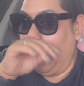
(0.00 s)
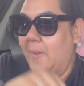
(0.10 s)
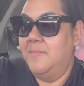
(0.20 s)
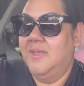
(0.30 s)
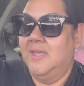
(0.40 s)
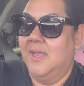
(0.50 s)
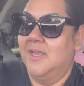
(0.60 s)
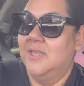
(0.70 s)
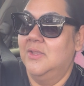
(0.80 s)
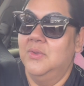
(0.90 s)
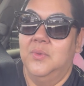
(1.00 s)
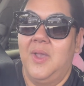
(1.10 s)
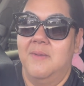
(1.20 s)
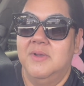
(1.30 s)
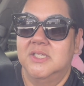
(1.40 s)
I mean, I knew
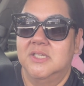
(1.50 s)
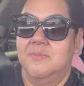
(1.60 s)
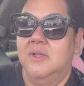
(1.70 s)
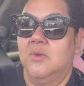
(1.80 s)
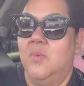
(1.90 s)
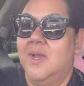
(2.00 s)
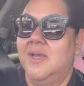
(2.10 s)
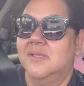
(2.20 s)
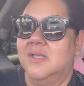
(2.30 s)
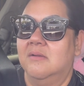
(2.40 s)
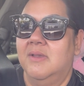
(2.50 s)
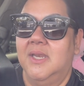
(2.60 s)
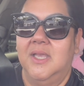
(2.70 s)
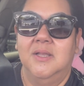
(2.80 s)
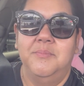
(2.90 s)
how much the milk was
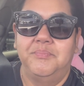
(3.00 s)
already,